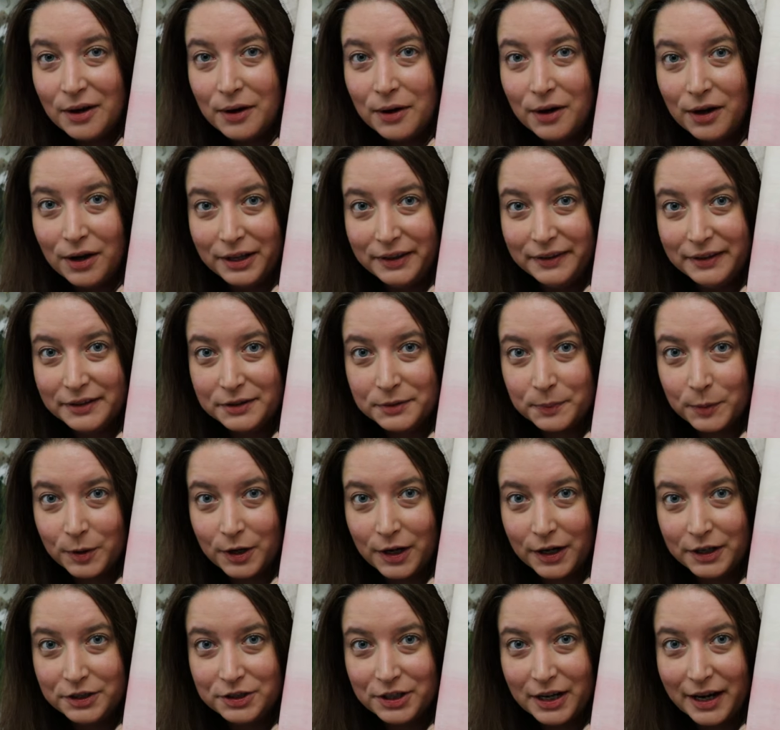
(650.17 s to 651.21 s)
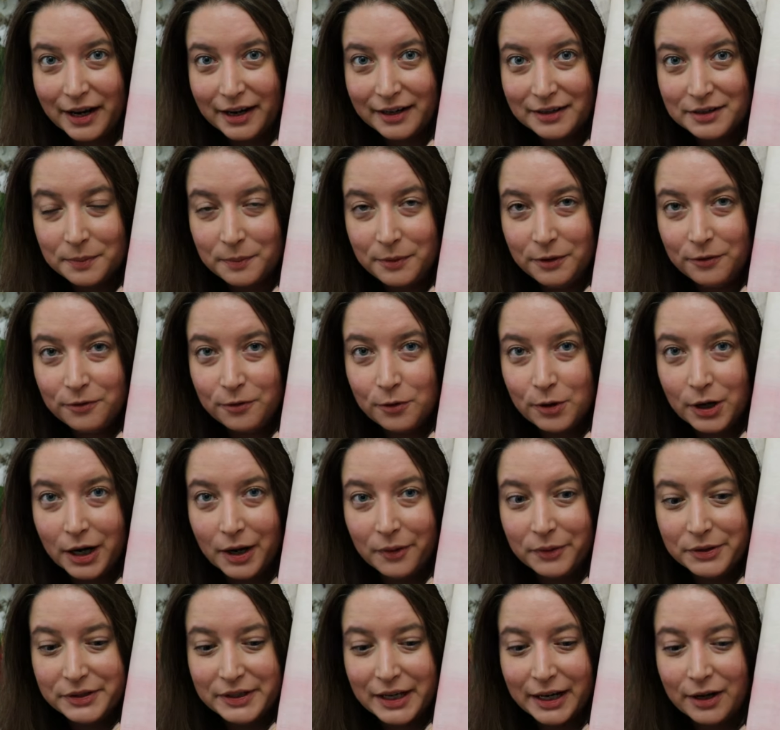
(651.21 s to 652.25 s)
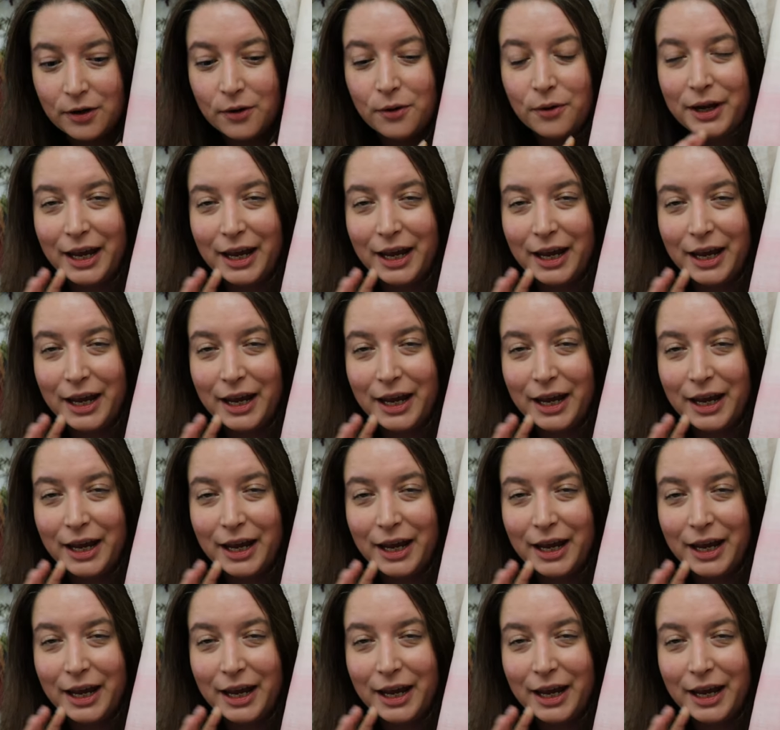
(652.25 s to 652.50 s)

on this project before I was like,